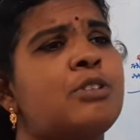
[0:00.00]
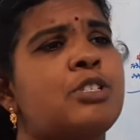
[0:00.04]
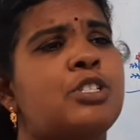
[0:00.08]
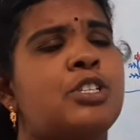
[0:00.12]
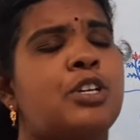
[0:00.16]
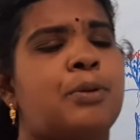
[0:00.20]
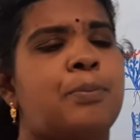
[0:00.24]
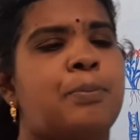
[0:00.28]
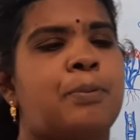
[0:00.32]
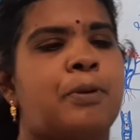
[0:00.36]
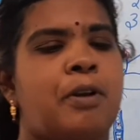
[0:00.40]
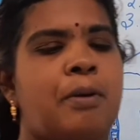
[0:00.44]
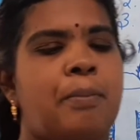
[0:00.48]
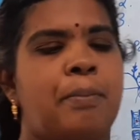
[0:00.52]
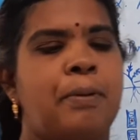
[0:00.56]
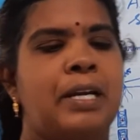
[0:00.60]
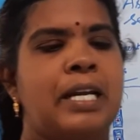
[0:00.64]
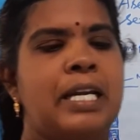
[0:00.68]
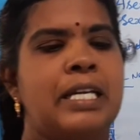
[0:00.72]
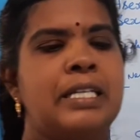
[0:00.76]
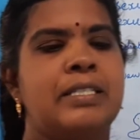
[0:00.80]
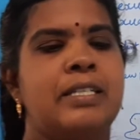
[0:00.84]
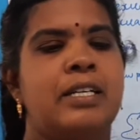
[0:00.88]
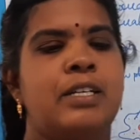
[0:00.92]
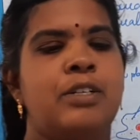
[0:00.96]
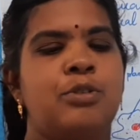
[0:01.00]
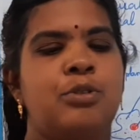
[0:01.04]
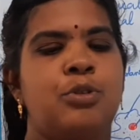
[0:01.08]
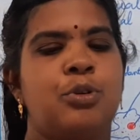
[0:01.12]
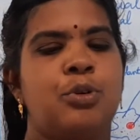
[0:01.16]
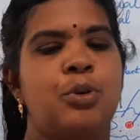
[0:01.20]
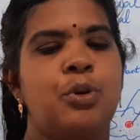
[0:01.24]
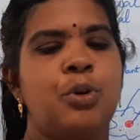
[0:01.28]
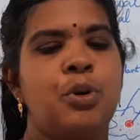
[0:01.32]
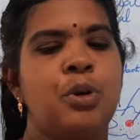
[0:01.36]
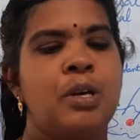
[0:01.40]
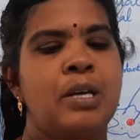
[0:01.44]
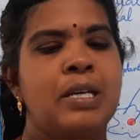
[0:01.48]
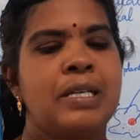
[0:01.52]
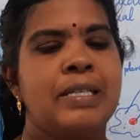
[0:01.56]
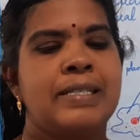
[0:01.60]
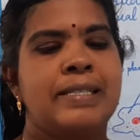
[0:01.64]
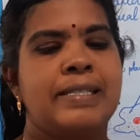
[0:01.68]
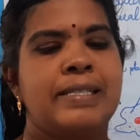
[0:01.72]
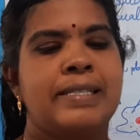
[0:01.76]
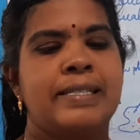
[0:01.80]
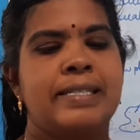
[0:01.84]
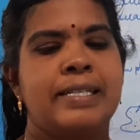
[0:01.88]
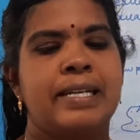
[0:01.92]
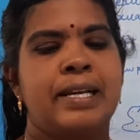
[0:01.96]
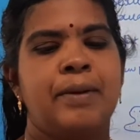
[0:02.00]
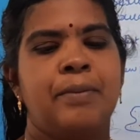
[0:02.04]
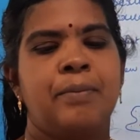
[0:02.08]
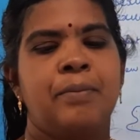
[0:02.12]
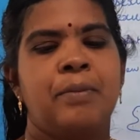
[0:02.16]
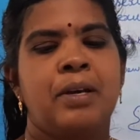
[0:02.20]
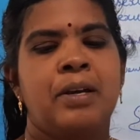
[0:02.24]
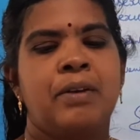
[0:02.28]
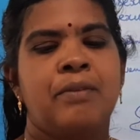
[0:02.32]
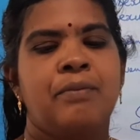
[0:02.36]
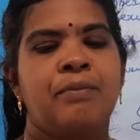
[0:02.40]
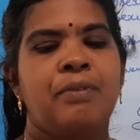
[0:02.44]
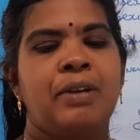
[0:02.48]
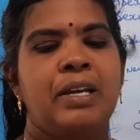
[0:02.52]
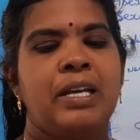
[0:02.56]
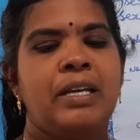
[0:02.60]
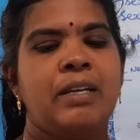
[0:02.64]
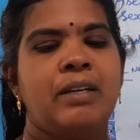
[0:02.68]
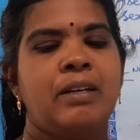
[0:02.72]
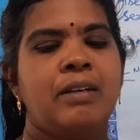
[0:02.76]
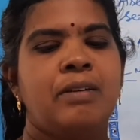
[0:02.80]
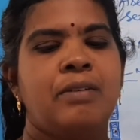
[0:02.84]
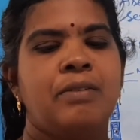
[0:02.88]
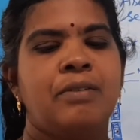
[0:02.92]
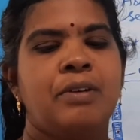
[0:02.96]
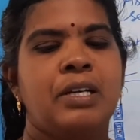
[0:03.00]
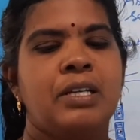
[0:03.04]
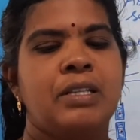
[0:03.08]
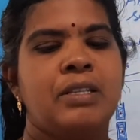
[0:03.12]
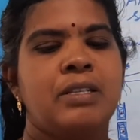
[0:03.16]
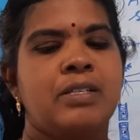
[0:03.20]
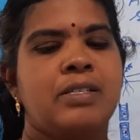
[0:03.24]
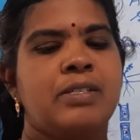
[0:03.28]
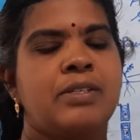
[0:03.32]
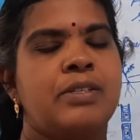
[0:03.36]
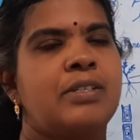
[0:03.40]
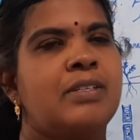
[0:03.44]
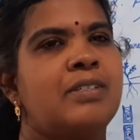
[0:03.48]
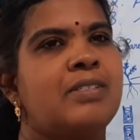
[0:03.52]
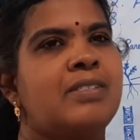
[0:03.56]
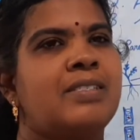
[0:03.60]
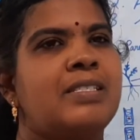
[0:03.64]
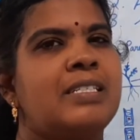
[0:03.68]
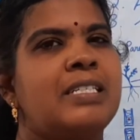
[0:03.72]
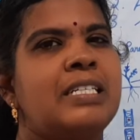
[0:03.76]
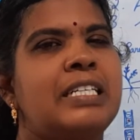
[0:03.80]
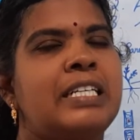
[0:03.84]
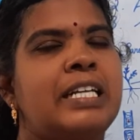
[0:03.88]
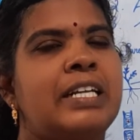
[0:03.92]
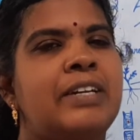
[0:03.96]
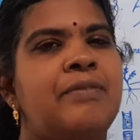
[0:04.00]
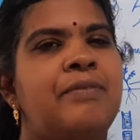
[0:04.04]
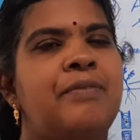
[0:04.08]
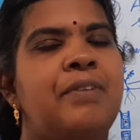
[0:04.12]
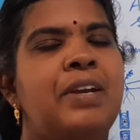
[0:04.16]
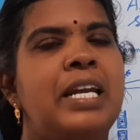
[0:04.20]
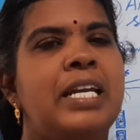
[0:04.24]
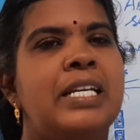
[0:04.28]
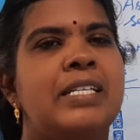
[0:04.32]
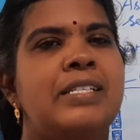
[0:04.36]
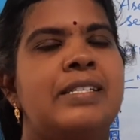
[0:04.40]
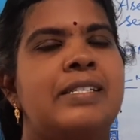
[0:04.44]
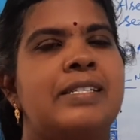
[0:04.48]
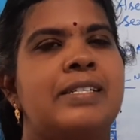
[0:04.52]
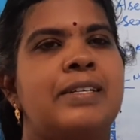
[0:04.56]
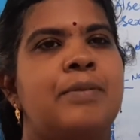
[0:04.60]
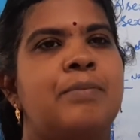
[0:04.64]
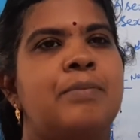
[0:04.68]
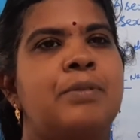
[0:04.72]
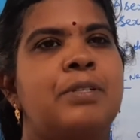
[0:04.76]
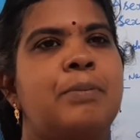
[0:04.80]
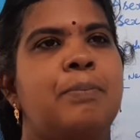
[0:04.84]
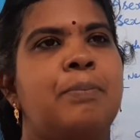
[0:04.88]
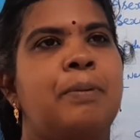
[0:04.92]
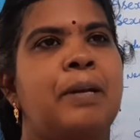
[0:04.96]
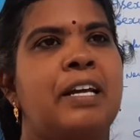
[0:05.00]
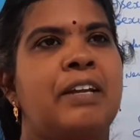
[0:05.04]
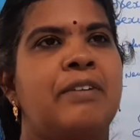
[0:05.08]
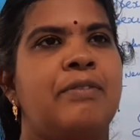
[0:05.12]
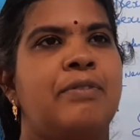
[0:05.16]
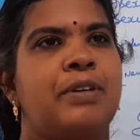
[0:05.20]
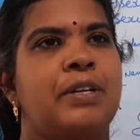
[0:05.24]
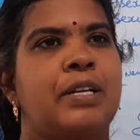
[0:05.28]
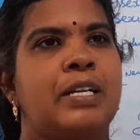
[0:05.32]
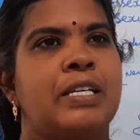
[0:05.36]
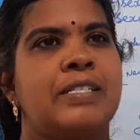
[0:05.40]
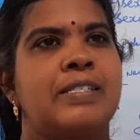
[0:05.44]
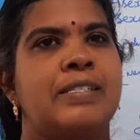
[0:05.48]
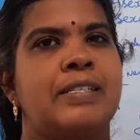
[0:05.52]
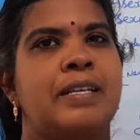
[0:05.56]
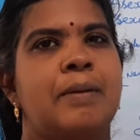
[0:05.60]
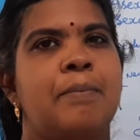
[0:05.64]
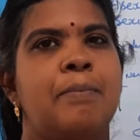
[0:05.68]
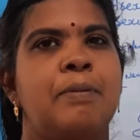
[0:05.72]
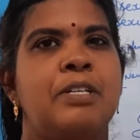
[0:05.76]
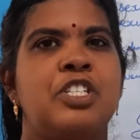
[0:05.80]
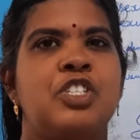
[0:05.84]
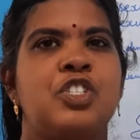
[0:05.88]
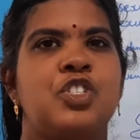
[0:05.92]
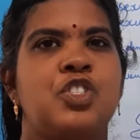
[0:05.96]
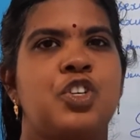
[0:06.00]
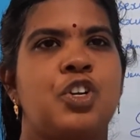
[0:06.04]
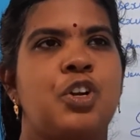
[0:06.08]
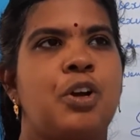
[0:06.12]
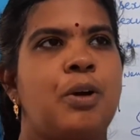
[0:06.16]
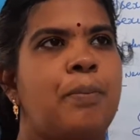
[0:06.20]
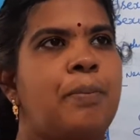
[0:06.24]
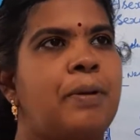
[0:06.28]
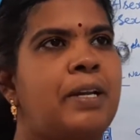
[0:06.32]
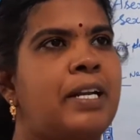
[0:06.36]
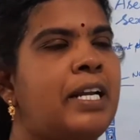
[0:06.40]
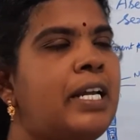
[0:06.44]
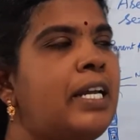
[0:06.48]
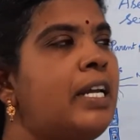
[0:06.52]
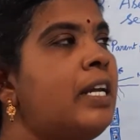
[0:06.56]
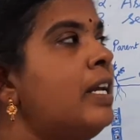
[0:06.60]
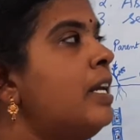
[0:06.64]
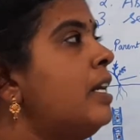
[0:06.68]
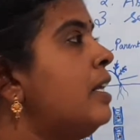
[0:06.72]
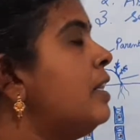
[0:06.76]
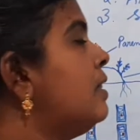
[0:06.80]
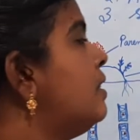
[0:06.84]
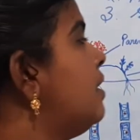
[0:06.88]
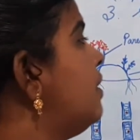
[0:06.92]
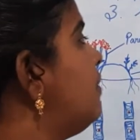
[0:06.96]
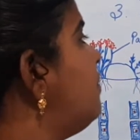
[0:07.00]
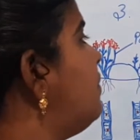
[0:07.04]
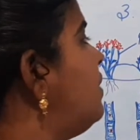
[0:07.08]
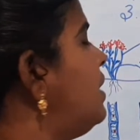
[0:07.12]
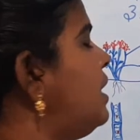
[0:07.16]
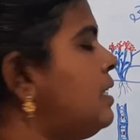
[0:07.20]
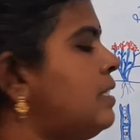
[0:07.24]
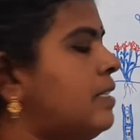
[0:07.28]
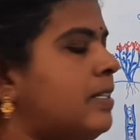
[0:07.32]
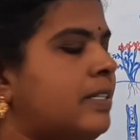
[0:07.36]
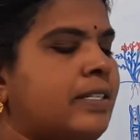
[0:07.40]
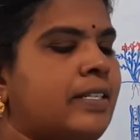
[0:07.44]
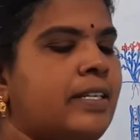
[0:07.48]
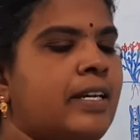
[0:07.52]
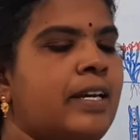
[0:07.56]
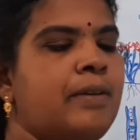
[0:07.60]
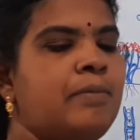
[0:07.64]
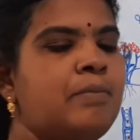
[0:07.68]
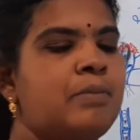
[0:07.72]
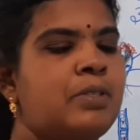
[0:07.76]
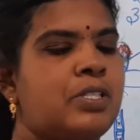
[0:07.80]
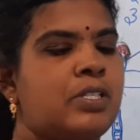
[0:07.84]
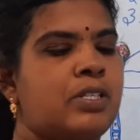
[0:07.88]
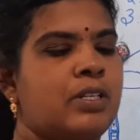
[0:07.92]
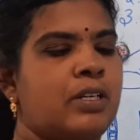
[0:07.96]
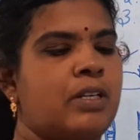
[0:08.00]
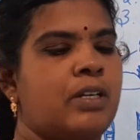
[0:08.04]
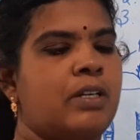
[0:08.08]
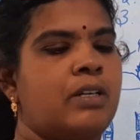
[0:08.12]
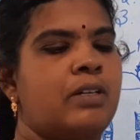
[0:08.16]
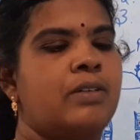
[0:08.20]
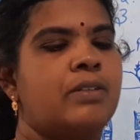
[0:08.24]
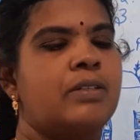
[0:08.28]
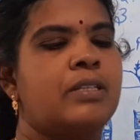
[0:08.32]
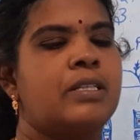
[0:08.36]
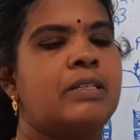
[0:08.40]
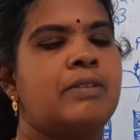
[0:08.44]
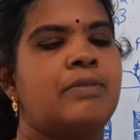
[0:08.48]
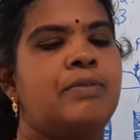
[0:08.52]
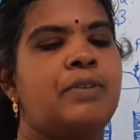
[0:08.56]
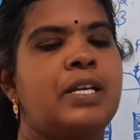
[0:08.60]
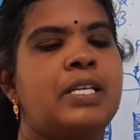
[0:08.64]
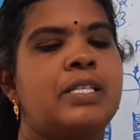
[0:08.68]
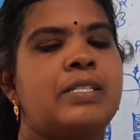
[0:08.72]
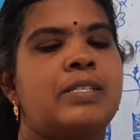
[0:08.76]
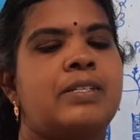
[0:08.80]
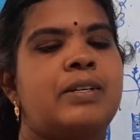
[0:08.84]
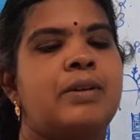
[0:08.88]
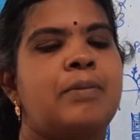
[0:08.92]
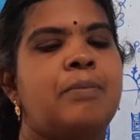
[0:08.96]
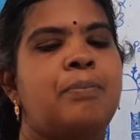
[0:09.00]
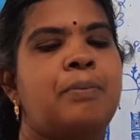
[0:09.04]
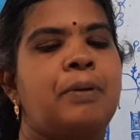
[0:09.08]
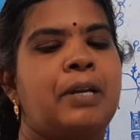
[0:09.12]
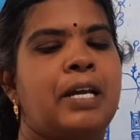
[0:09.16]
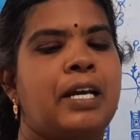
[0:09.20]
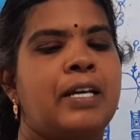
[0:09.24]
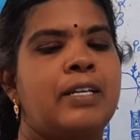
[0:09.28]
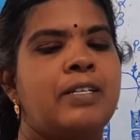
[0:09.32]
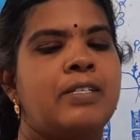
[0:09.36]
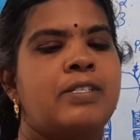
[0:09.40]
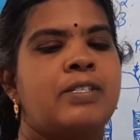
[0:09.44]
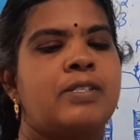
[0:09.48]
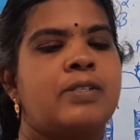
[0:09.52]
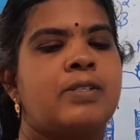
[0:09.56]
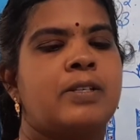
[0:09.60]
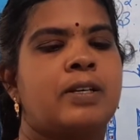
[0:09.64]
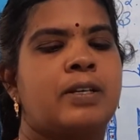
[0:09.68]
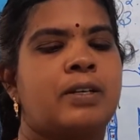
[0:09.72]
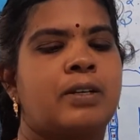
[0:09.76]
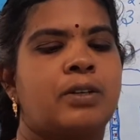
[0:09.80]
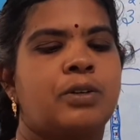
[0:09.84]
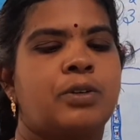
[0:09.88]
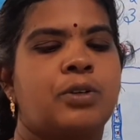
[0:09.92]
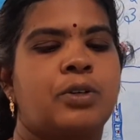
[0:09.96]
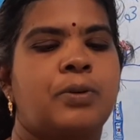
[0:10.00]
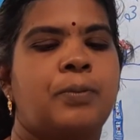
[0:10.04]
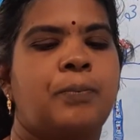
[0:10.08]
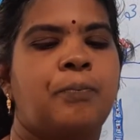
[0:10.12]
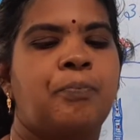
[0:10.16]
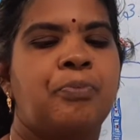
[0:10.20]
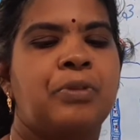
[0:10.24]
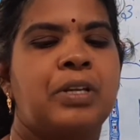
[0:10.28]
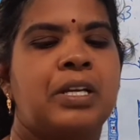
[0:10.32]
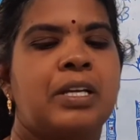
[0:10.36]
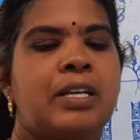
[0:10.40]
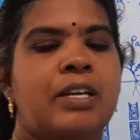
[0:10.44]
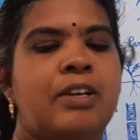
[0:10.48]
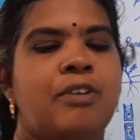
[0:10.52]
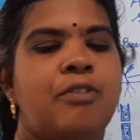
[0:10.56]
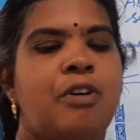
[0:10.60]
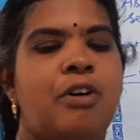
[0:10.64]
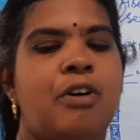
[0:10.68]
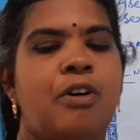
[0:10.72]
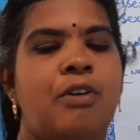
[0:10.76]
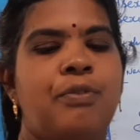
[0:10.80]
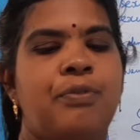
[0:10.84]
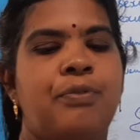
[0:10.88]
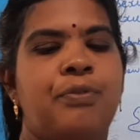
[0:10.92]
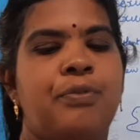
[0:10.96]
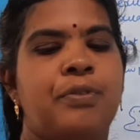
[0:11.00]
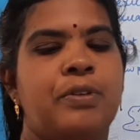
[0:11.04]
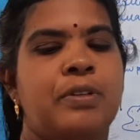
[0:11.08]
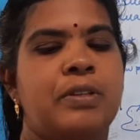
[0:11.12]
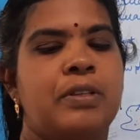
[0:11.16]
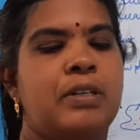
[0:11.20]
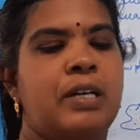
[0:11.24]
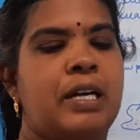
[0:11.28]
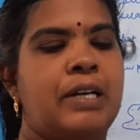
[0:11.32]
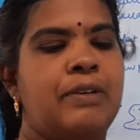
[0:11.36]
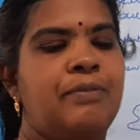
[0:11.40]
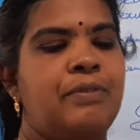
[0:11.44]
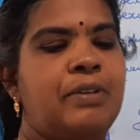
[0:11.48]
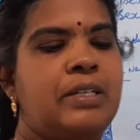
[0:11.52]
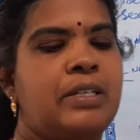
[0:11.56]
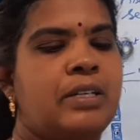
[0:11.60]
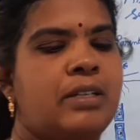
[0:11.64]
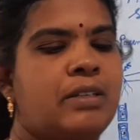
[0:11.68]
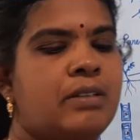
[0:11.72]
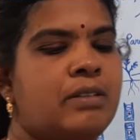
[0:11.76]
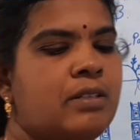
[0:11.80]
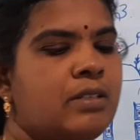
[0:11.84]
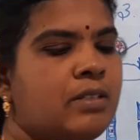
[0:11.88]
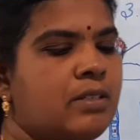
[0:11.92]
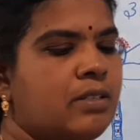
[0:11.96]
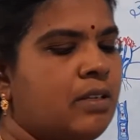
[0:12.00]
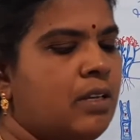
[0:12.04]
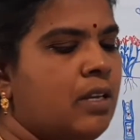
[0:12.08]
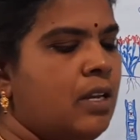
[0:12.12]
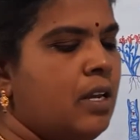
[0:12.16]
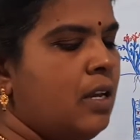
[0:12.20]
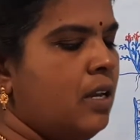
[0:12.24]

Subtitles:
which are propagated through stem. When this certain weak stem to plant, for example strawberry, the weak stem plants give off the advantage.